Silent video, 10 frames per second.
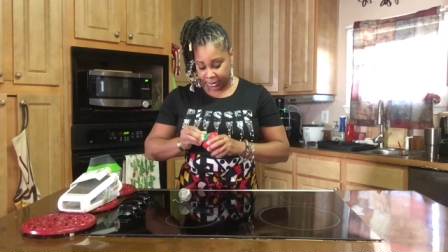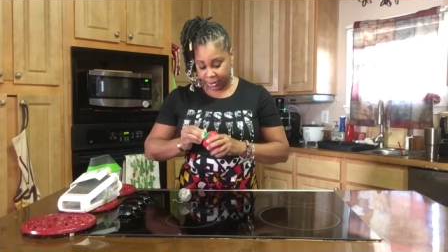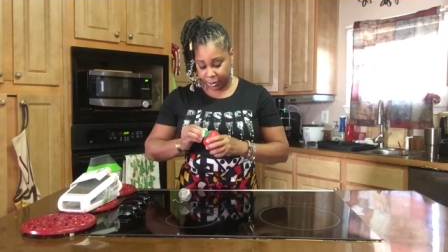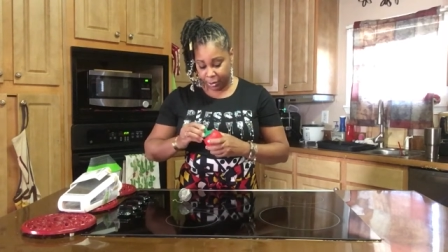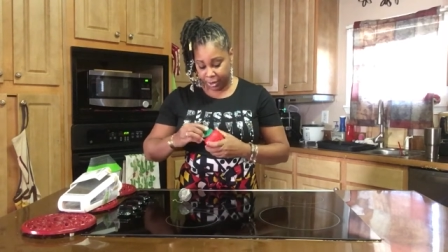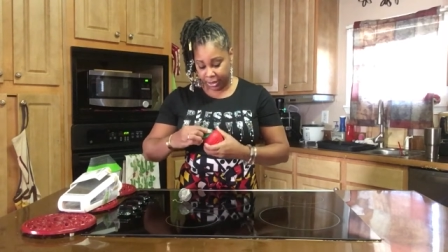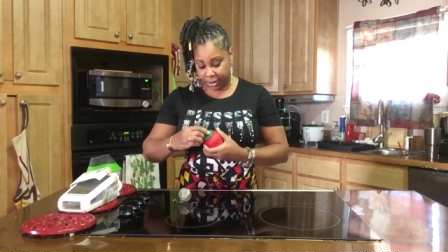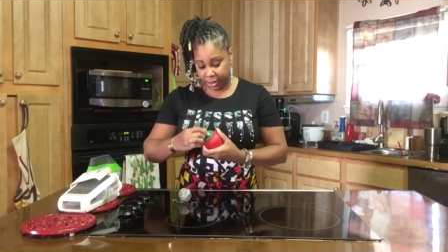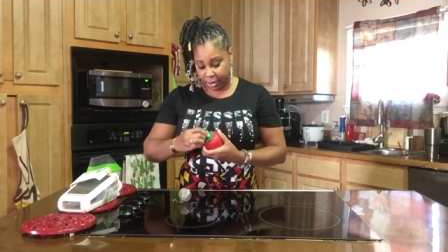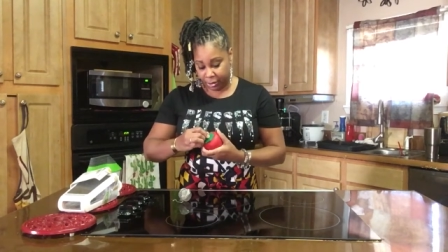So you
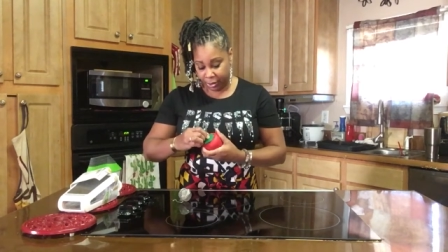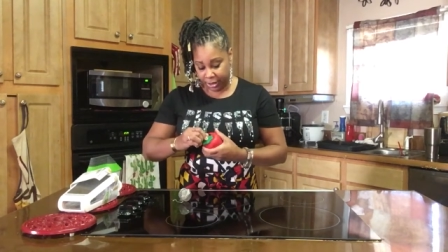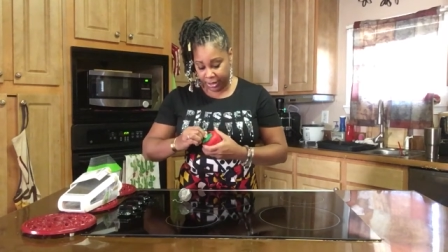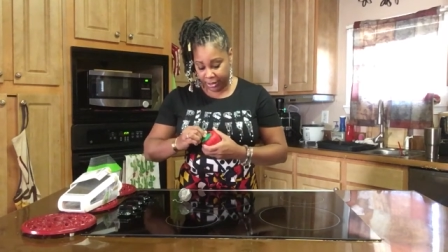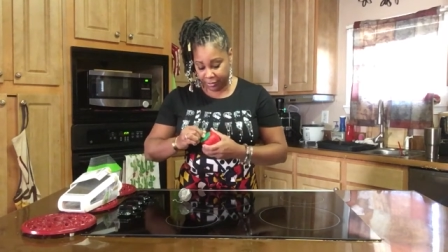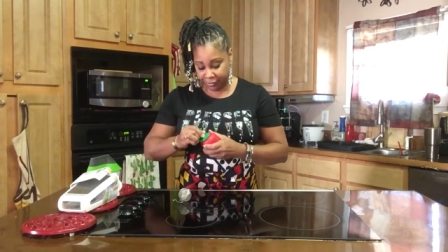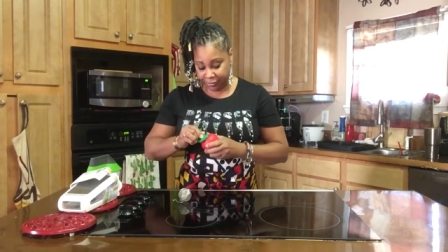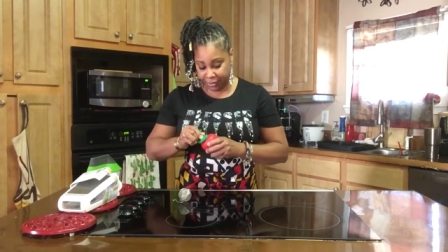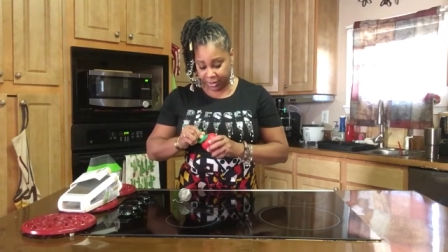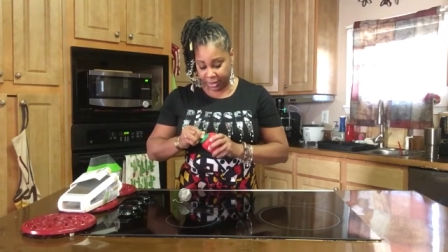can you can either
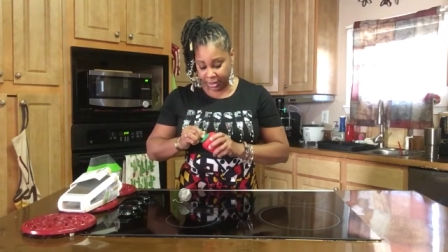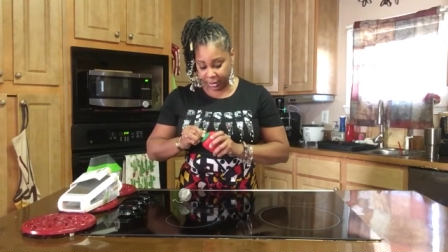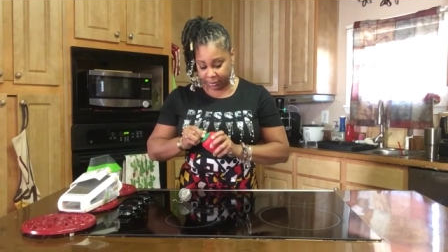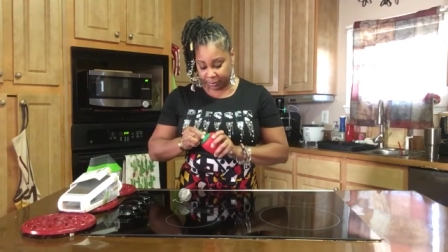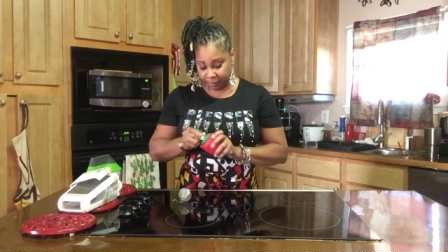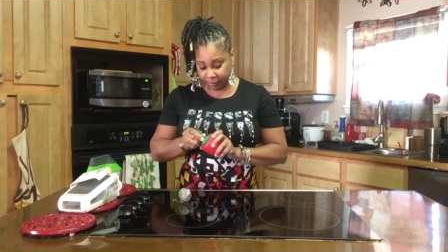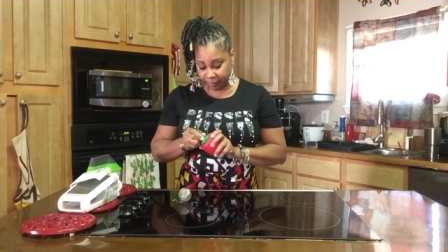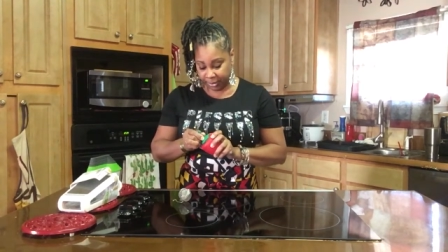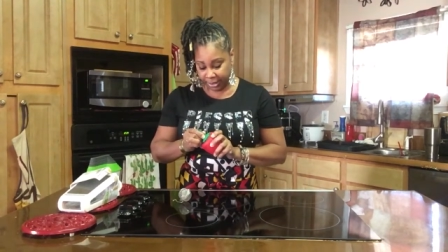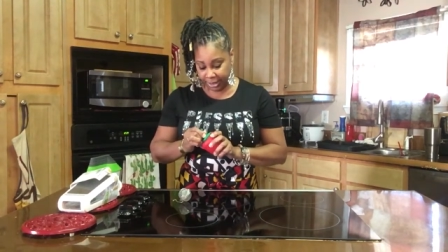fill it up
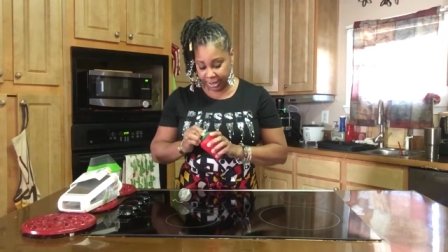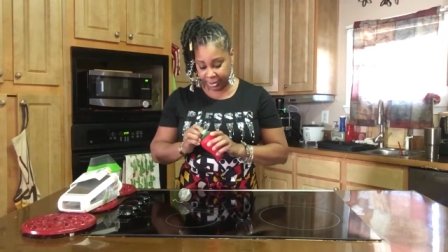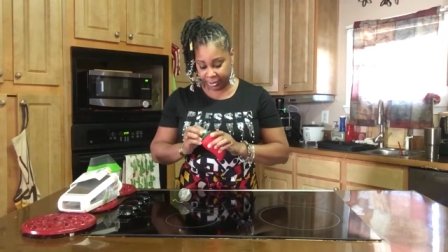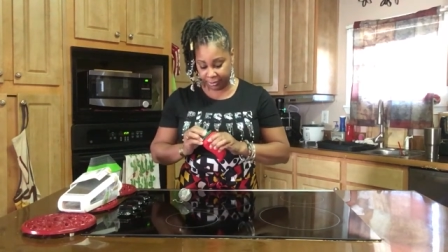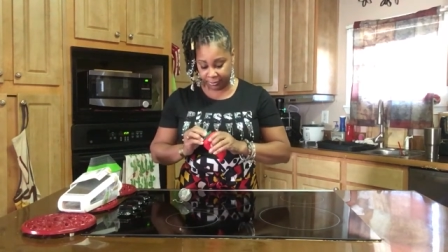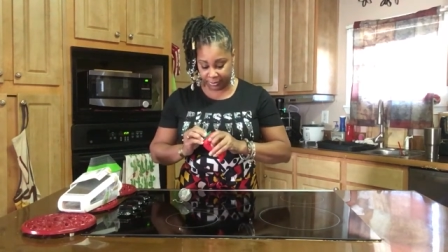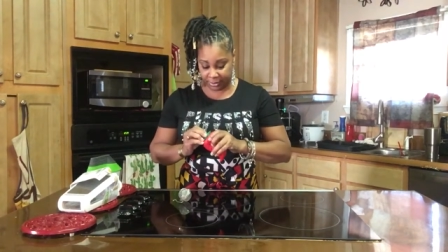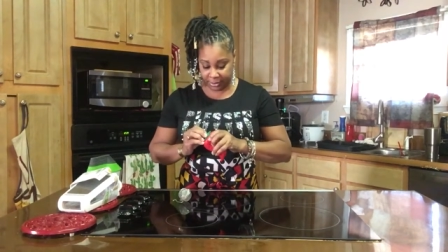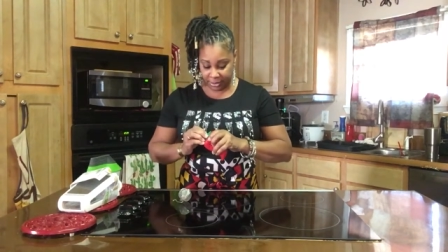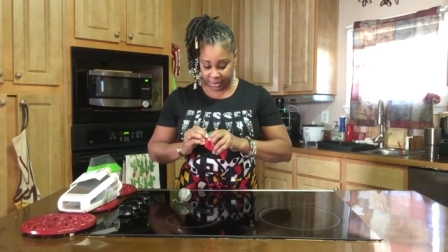here
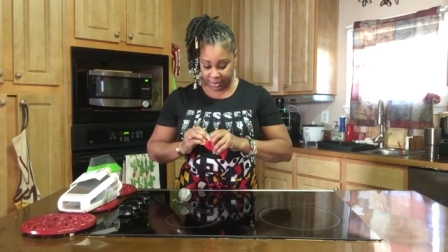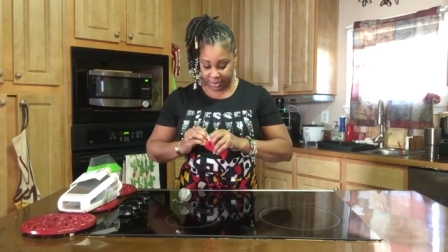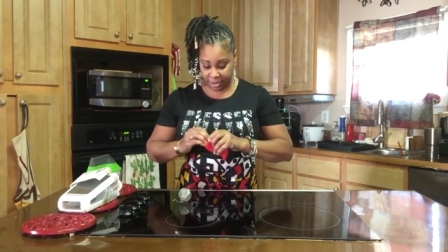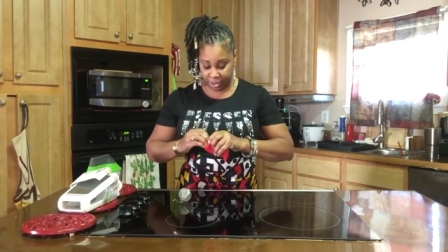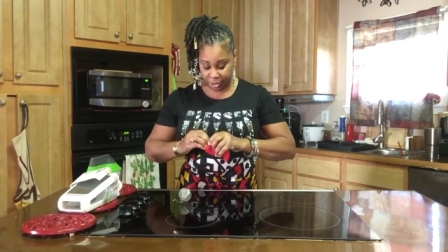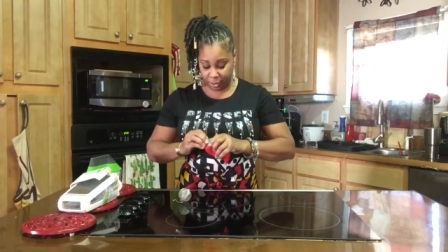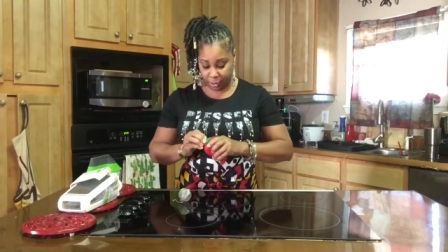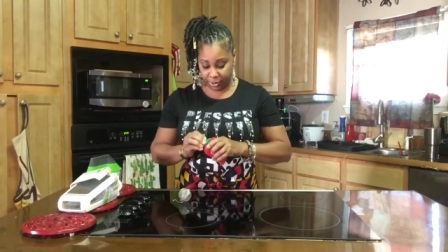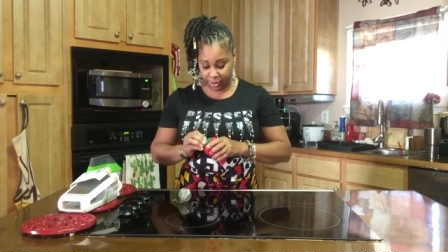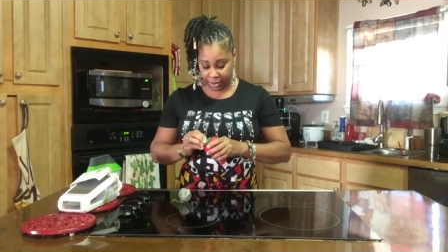and cook
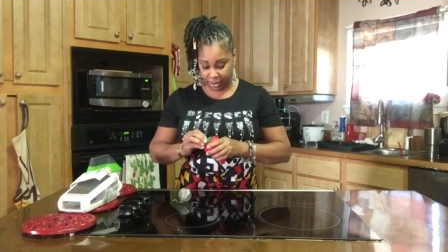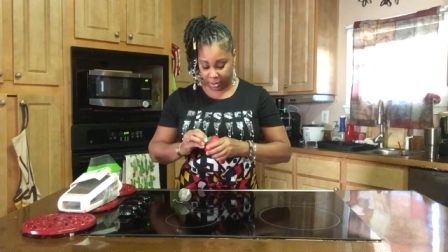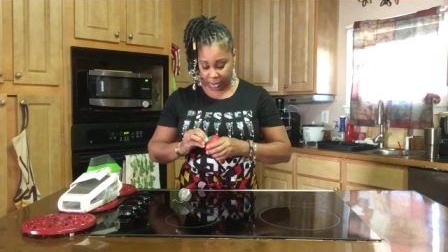with it,